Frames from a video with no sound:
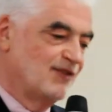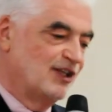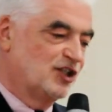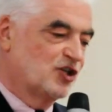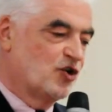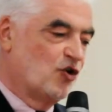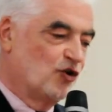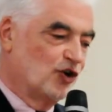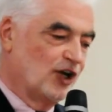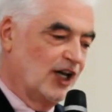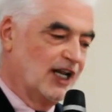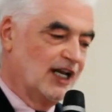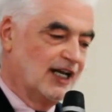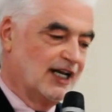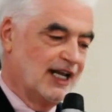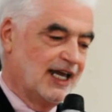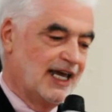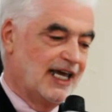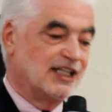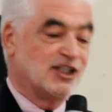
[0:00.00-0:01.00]

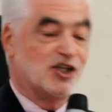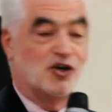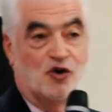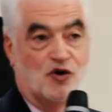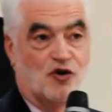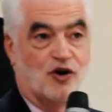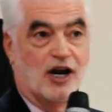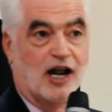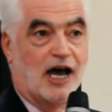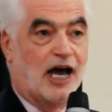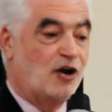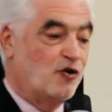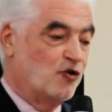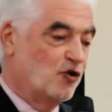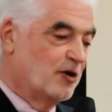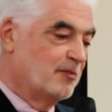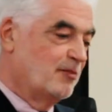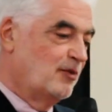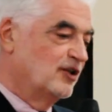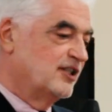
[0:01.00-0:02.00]
Scotland is not a
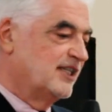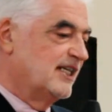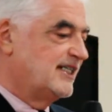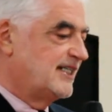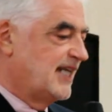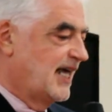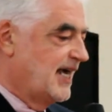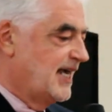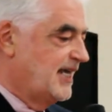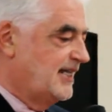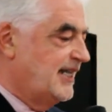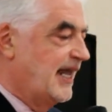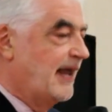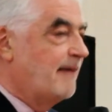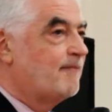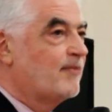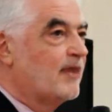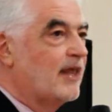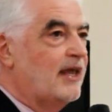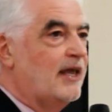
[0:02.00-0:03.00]
normal society
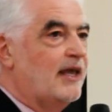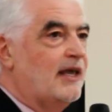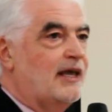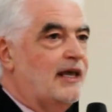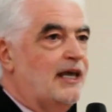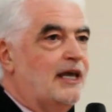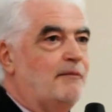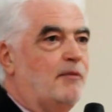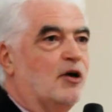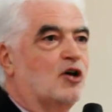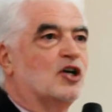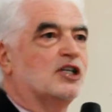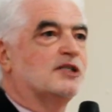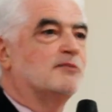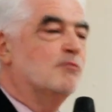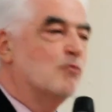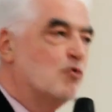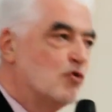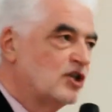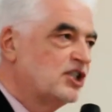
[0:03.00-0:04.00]
because
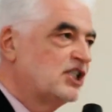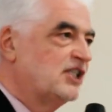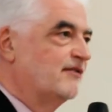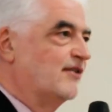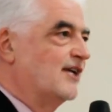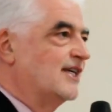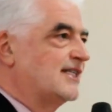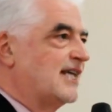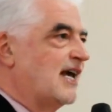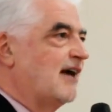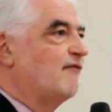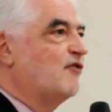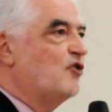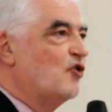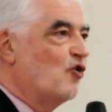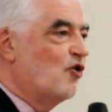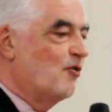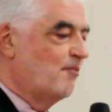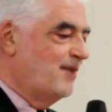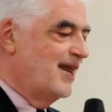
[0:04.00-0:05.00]
most of us have
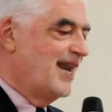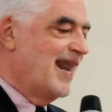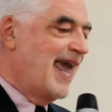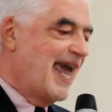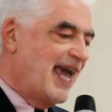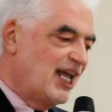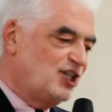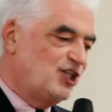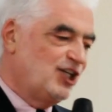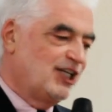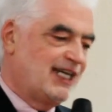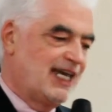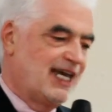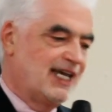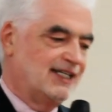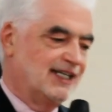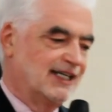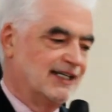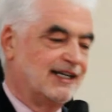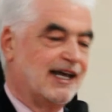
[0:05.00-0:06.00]
not been
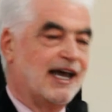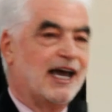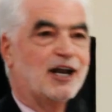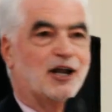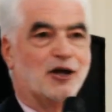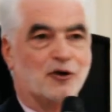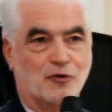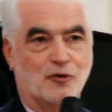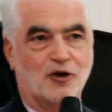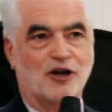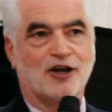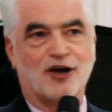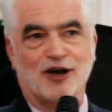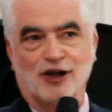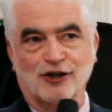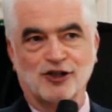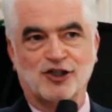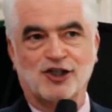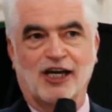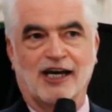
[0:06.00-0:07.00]
educated in our own
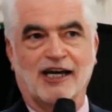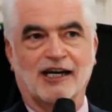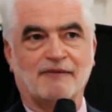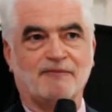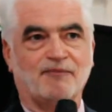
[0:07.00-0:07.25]
culture.